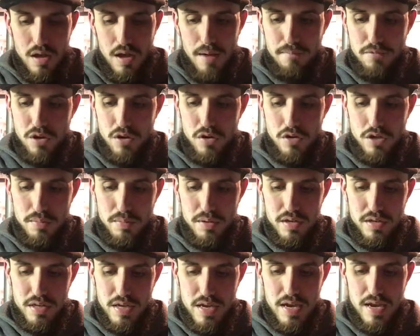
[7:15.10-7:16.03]
I'm going to
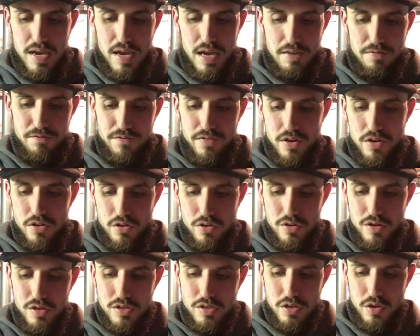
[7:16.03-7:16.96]
be dad.
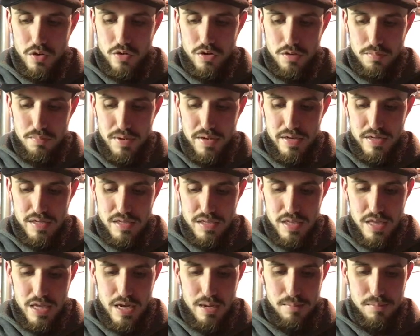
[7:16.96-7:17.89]
Fatherhood is going to be a
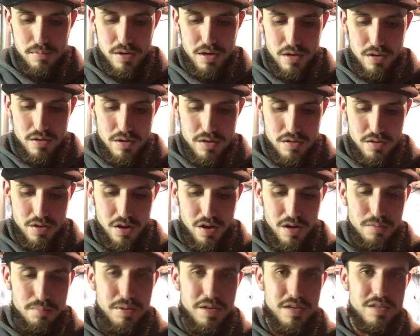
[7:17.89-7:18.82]
slam dunk.
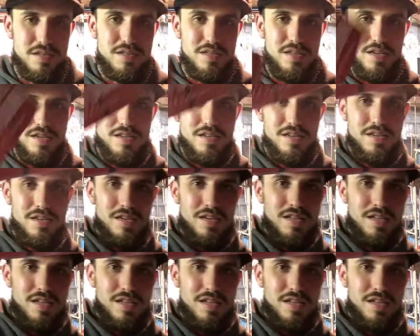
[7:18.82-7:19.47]
Todd Peterson.